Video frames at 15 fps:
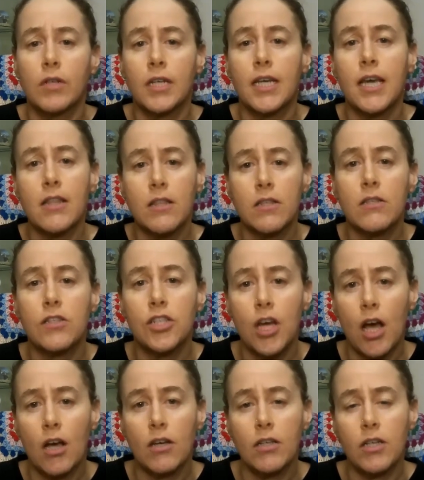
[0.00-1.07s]
going to get this
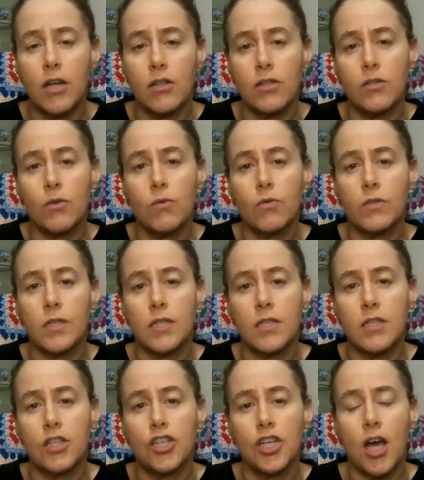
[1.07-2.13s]
jar, you know, the
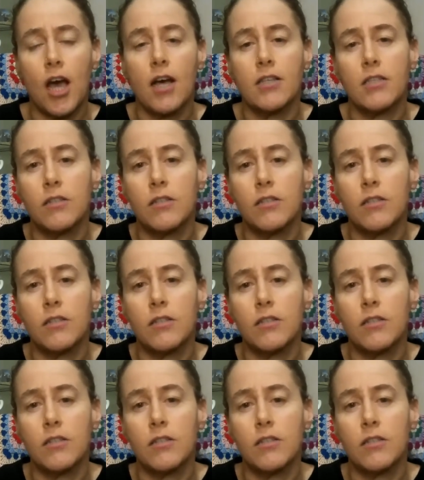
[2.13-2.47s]
sauces and the jars,